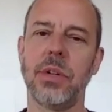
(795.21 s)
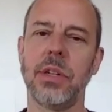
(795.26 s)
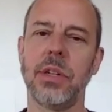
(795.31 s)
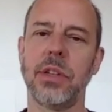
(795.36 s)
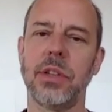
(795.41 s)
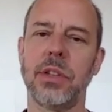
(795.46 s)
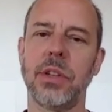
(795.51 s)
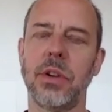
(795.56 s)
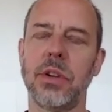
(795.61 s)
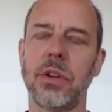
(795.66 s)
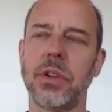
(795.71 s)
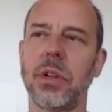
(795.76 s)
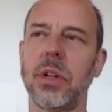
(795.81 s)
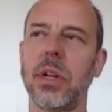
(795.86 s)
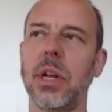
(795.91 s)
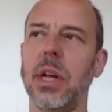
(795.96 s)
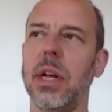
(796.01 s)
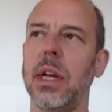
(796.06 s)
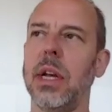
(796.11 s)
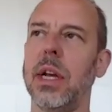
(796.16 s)
and the
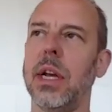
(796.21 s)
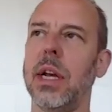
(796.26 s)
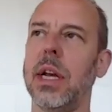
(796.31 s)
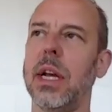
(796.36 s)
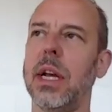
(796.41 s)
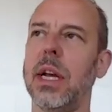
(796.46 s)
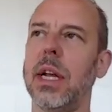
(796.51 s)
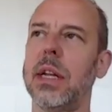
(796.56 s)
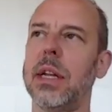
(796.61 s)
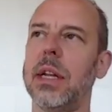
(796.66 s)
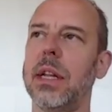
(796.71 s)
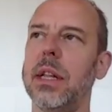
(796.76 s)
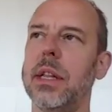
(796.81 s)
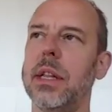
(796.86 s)
social, and